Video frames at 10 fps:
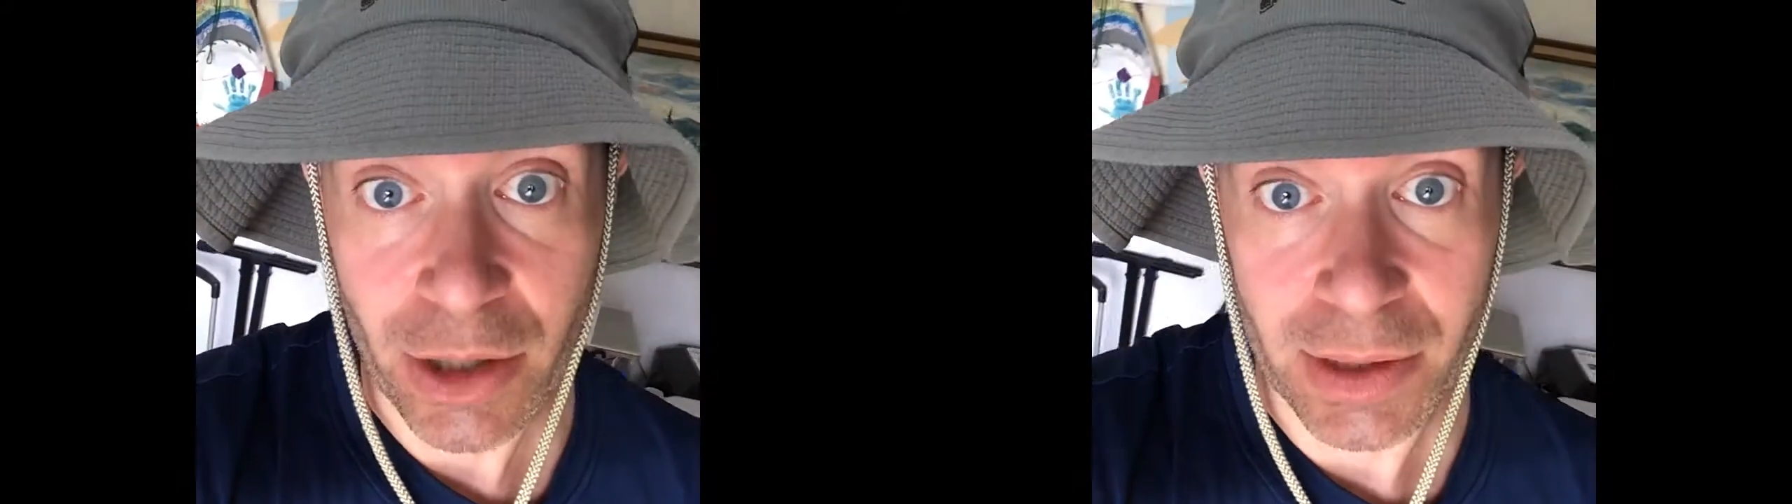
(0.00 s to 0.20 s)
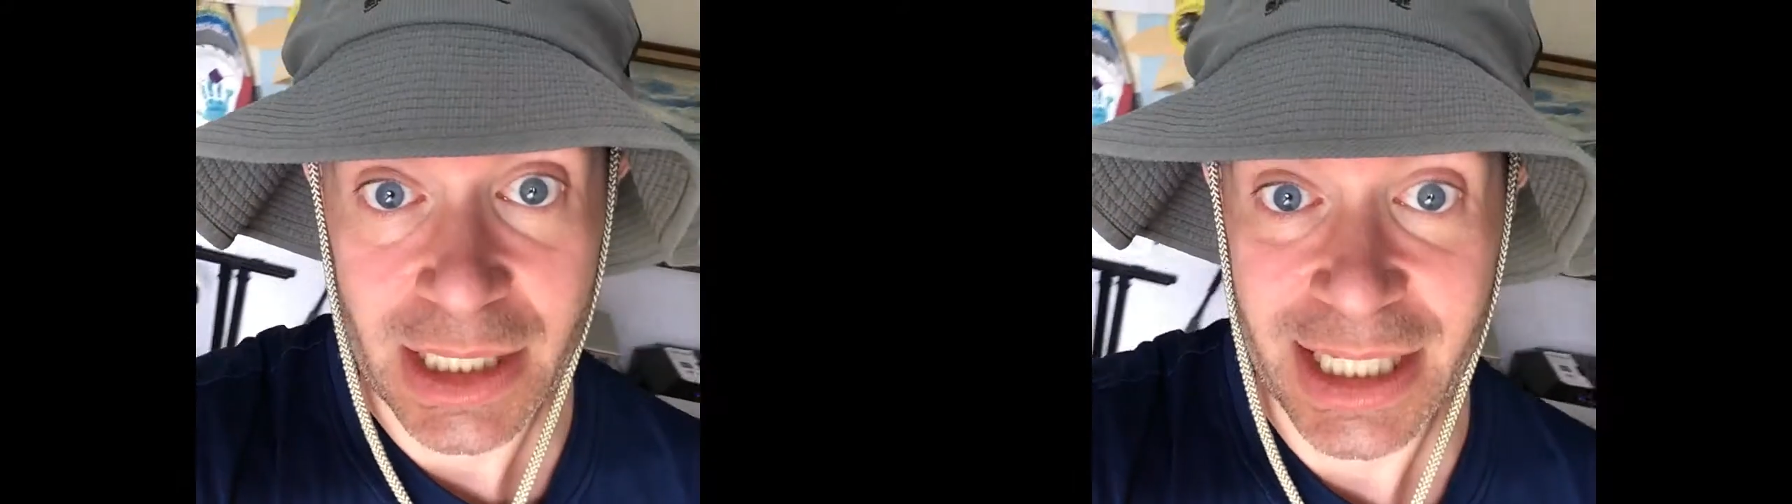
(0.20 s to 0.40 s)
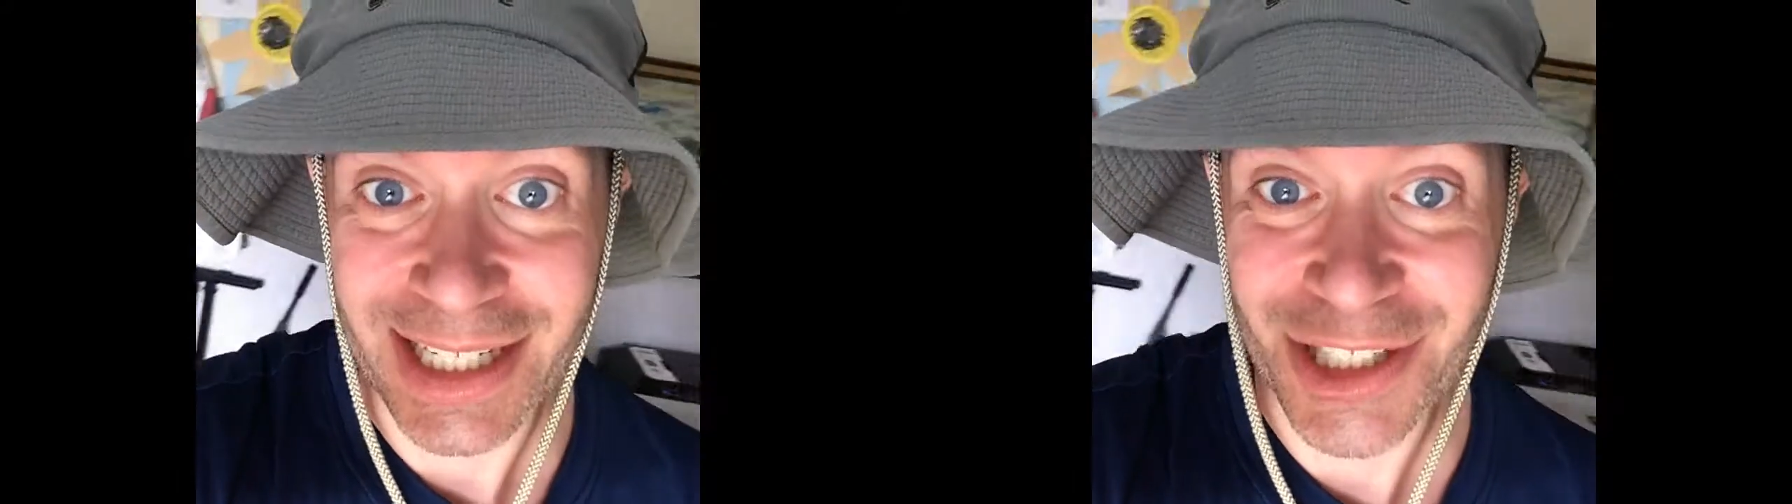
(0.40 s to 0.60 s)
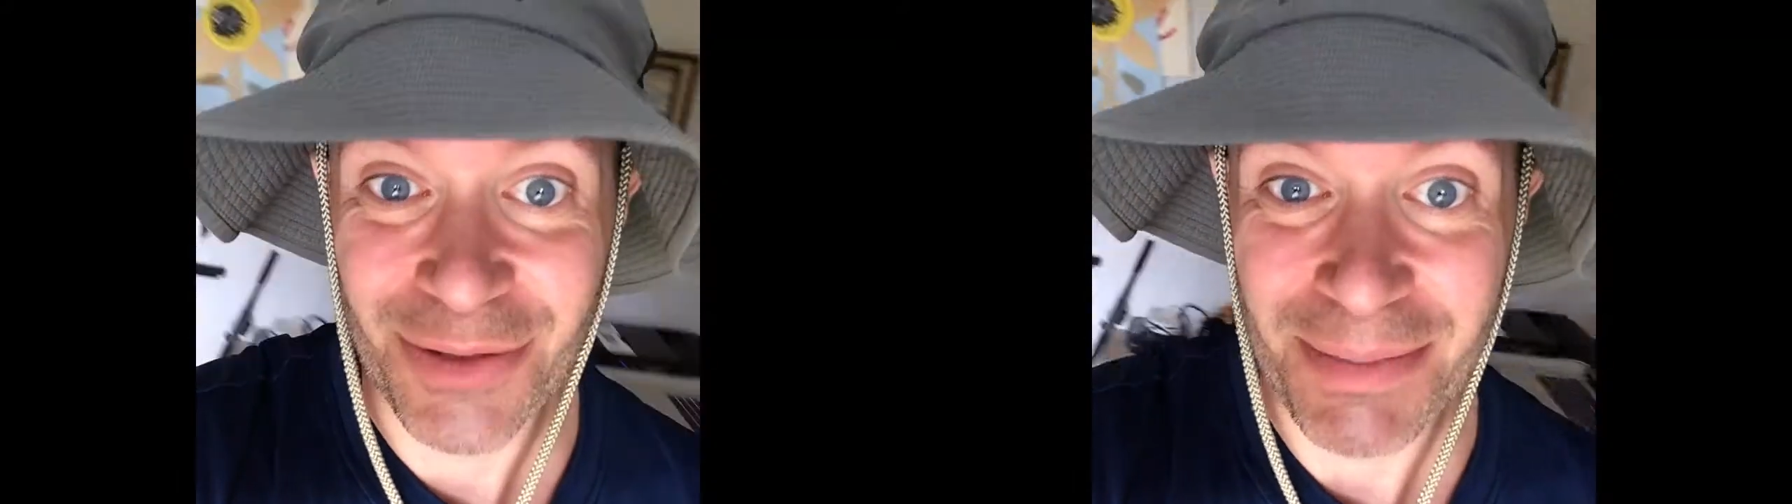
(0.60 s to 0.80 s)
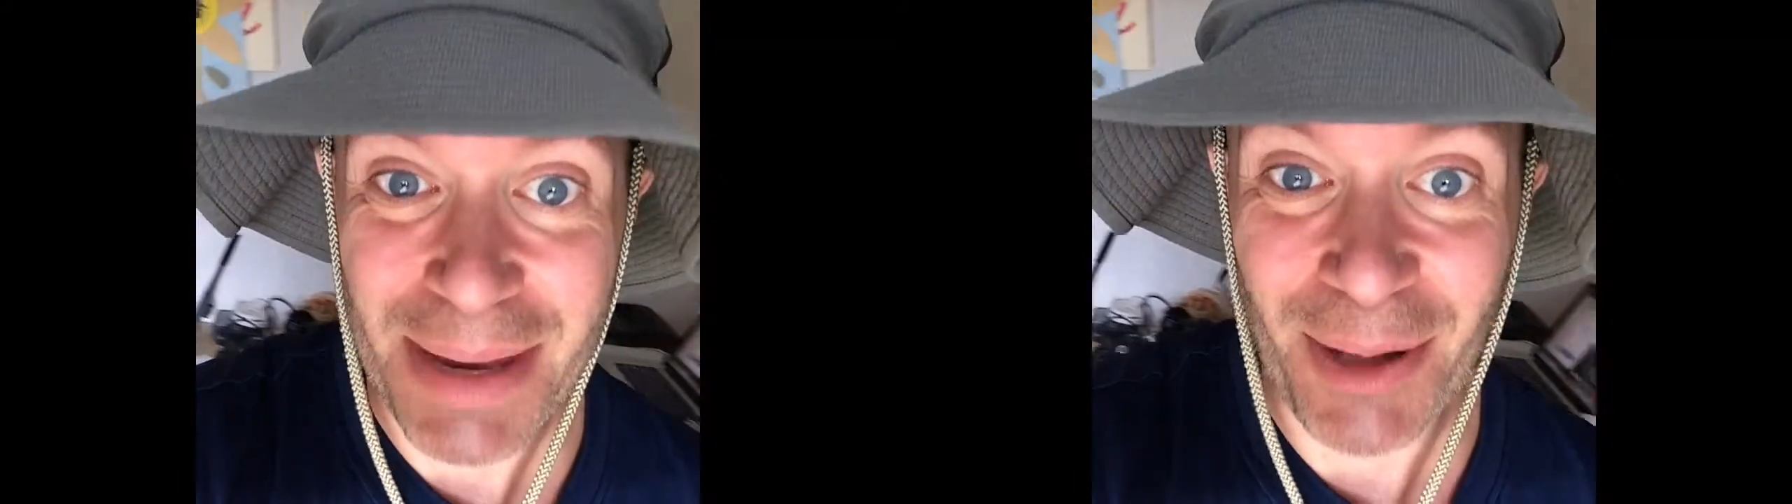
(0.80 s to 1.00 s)
interested in
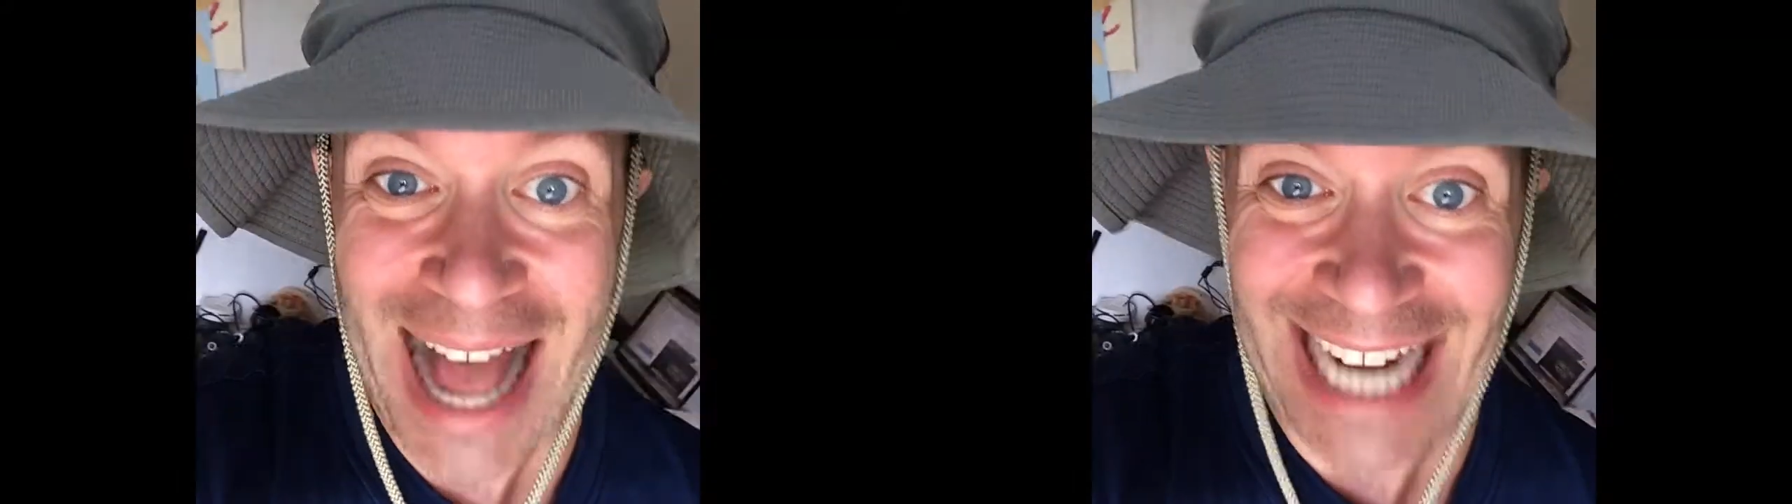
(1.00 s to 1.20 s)
showing people